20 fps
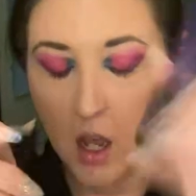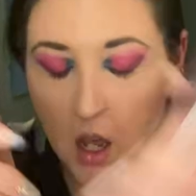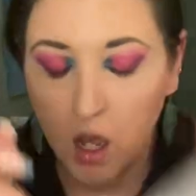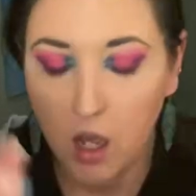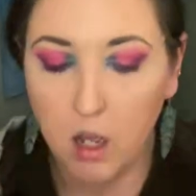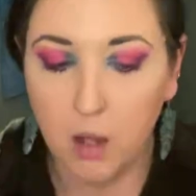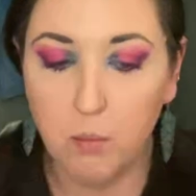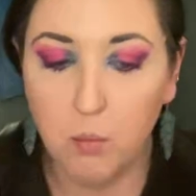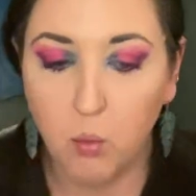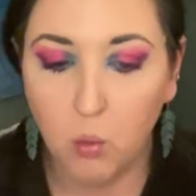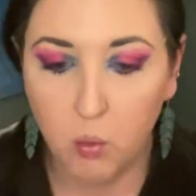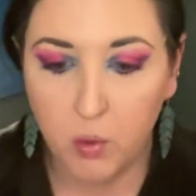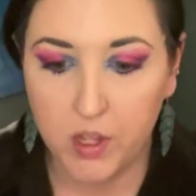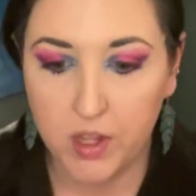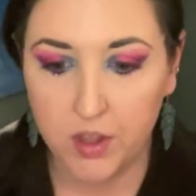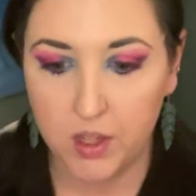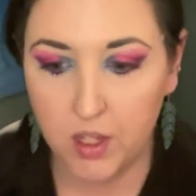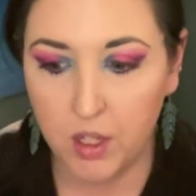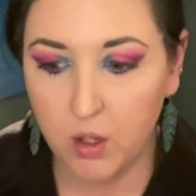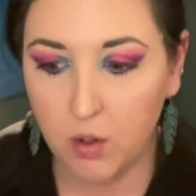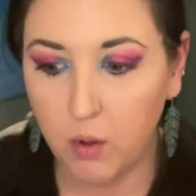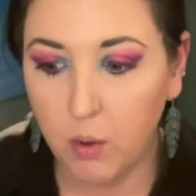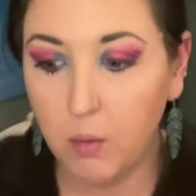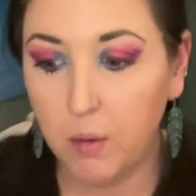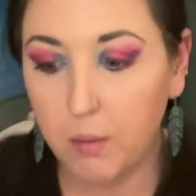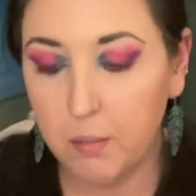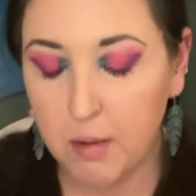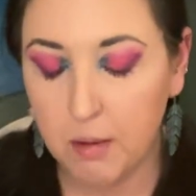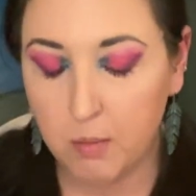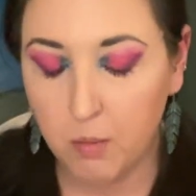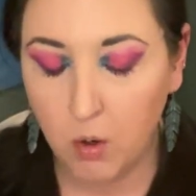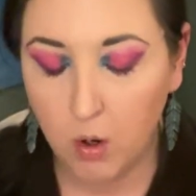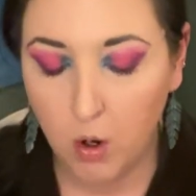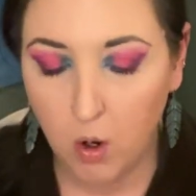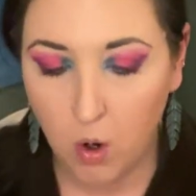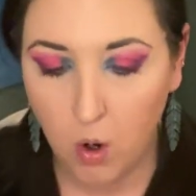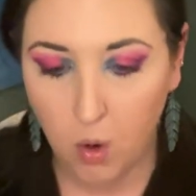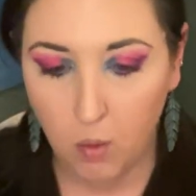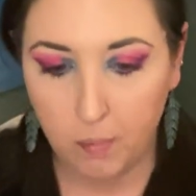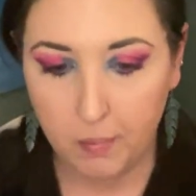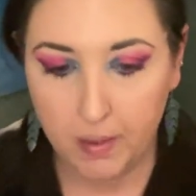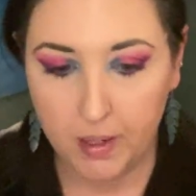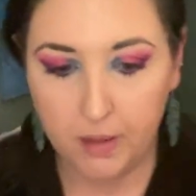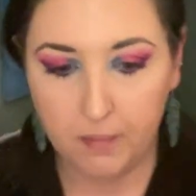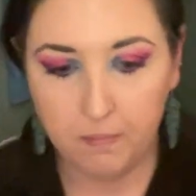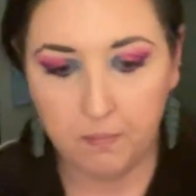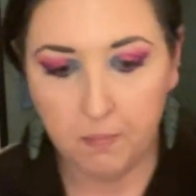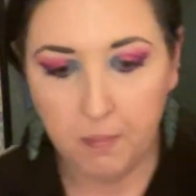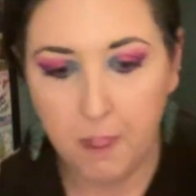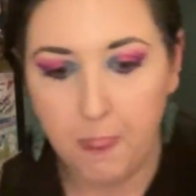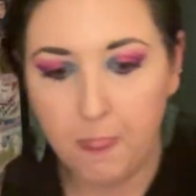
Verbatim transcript: um, with you. I want to be more open.